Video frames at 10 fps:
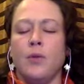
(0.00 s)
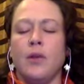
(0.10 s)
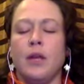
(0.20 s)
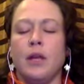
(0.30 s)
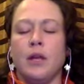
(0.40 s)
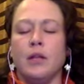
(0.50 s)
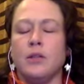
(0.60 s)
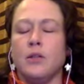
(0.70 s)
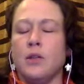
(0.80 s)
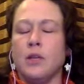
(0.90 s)
Breathing
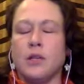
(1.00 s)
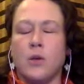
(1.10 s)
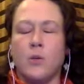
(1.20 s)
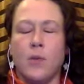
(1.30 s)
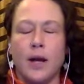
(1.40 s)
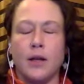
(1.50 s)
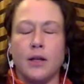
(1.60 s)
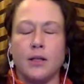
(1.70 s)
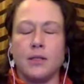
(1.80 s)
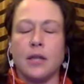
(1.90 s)
into this
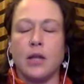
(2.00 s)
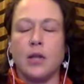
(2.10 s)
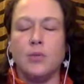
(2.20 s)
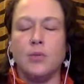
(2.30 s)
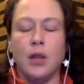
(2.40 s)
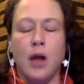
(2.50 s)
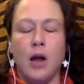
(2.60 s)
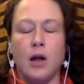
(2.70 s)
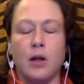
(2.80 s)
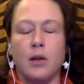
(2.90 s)
awareness that you
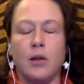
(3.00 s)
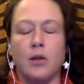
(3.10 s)
belong